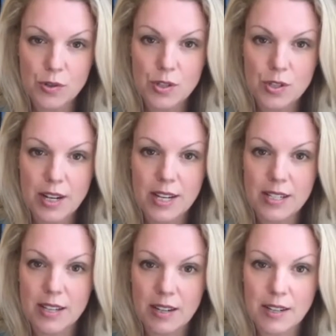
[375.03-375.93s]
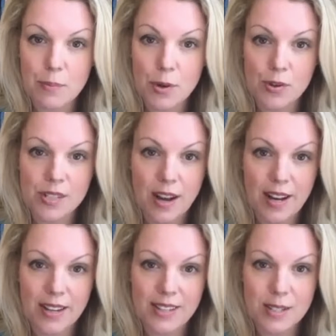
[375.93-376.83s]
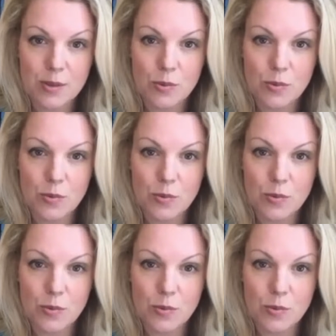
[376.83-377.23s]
studies in computer science.